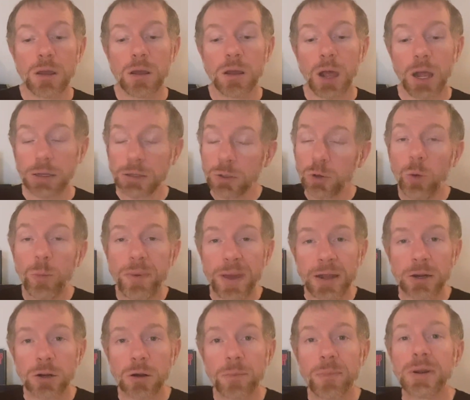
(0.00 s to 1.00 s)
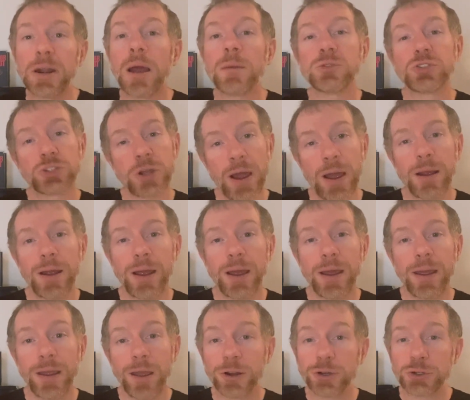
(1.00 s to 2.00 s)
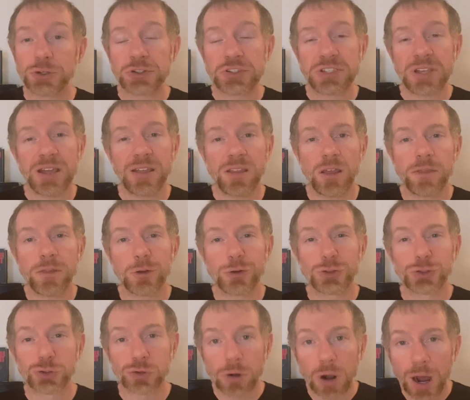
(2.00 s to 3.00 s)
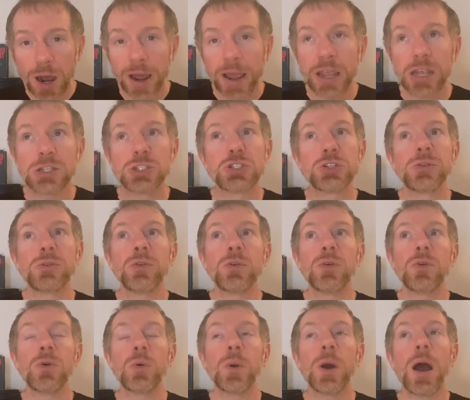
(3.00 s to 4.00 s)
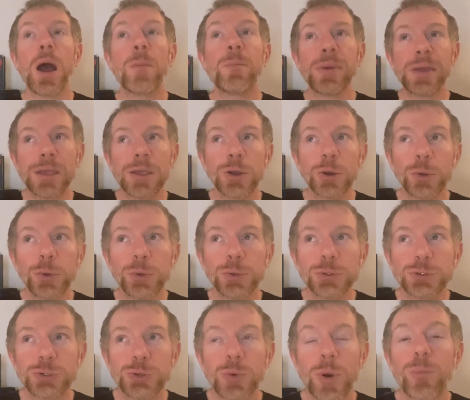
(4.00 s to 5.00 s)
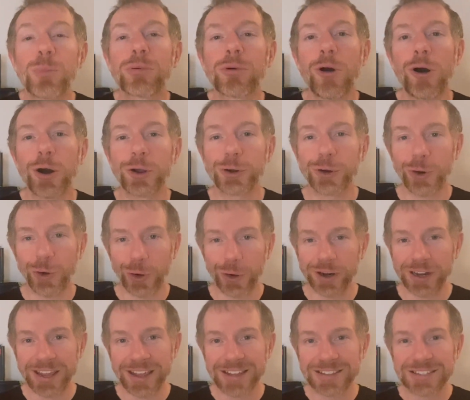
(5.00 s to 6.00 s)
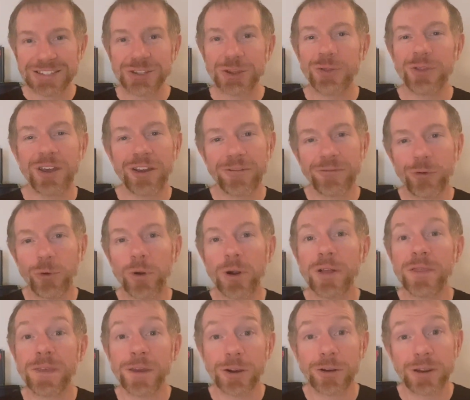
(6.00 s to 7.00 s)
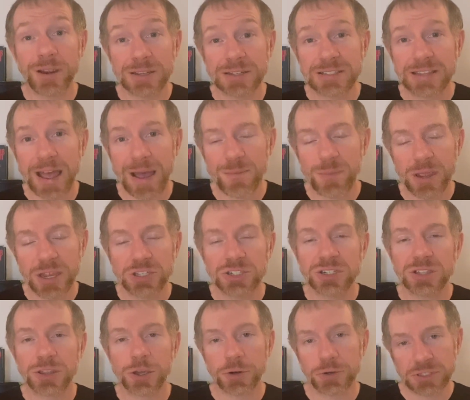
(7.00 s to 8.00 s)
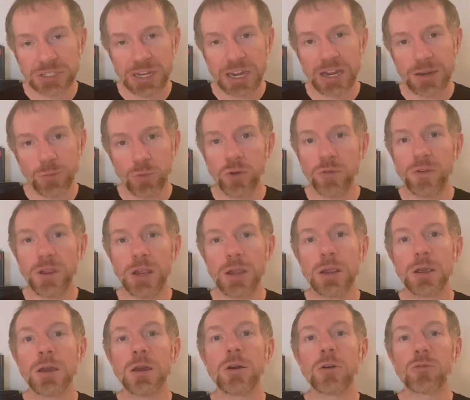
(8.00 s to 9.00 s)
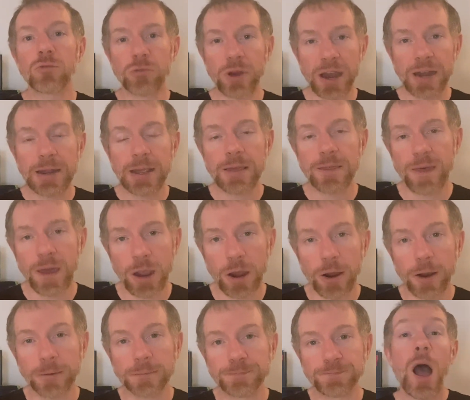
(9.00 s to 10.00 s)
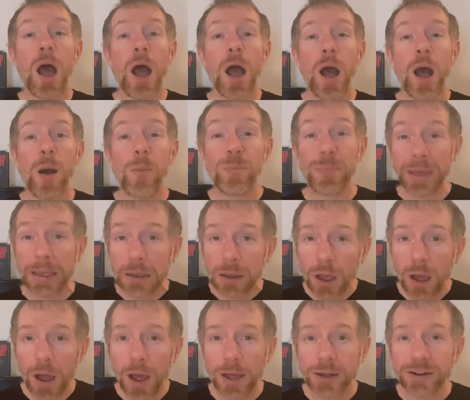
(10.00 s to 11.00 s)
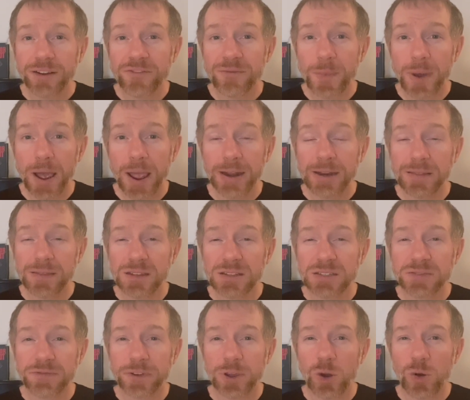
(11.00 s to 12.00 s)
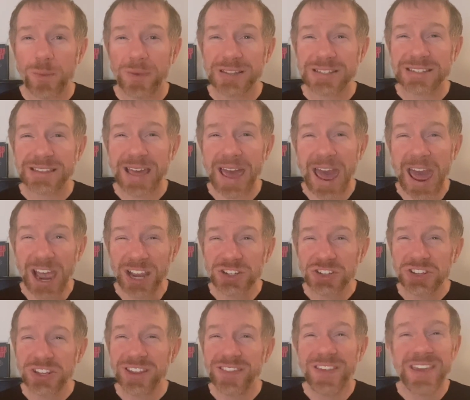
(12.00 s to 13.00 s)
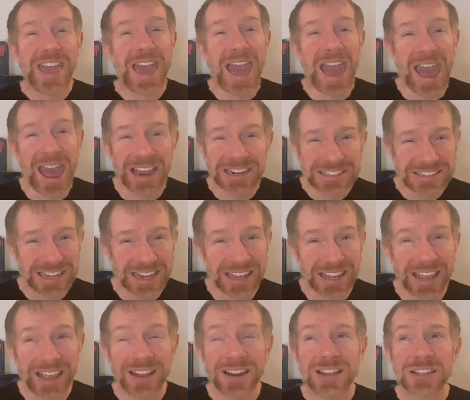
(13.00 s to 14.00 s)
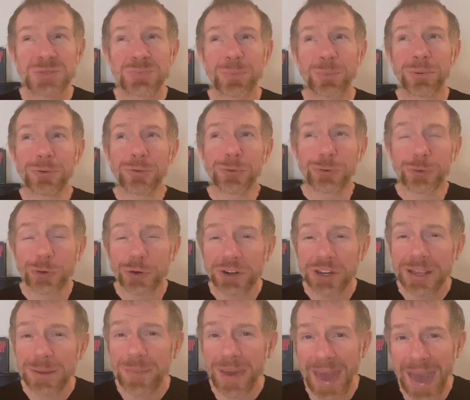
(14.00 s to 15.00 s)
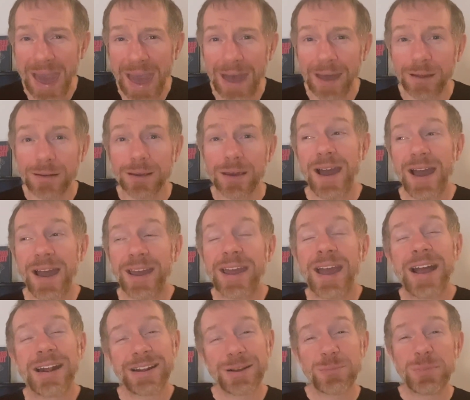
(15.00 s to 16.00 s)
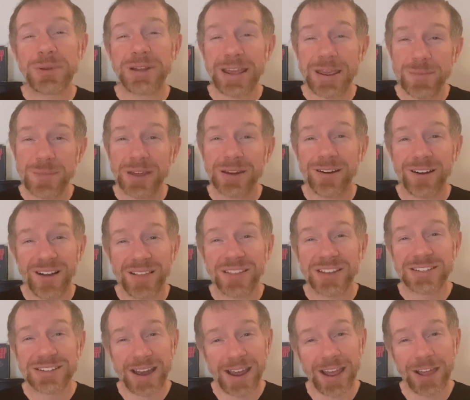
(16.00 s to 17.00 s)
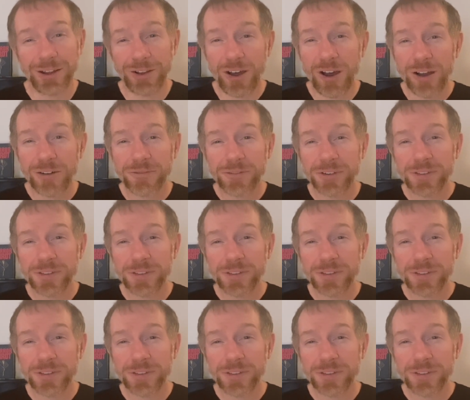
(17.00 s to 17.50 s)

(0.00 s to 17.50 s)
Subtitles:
a little better, but I understand that they're trying to appeal to a broader audience, so therefore there is that PG-13 movie rating there. A big con of mine in this film is actually the acting. It is pretty bad. I kind of blame it on the dialogue for